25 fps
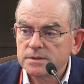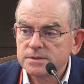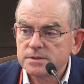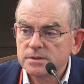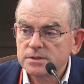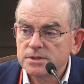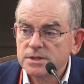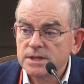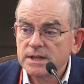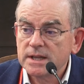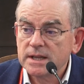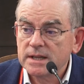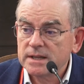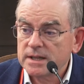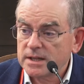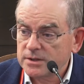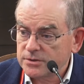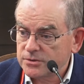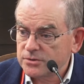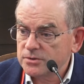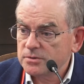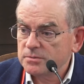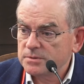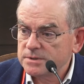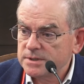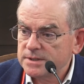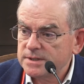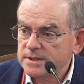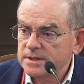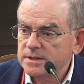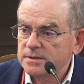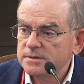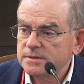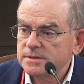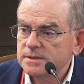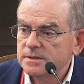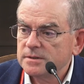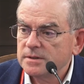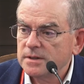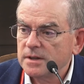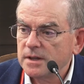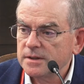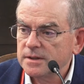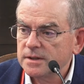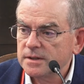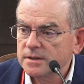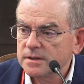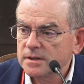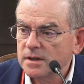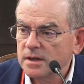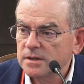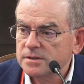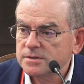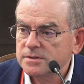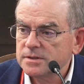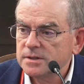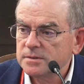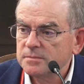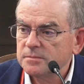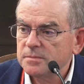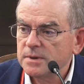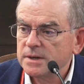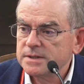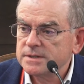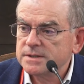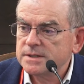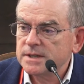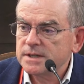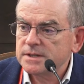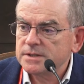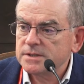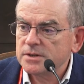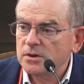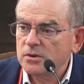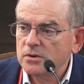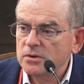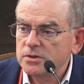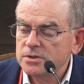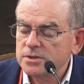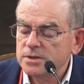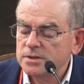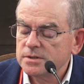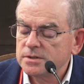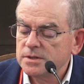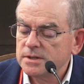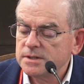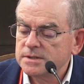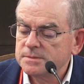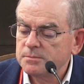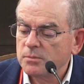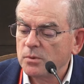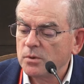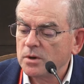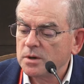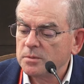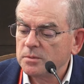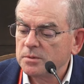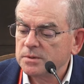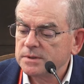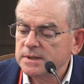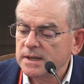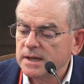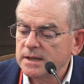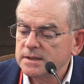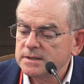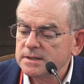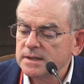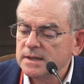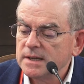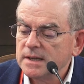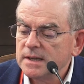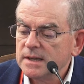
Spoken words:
So thinking that through, which I think the Austrian presentation already spoke about that.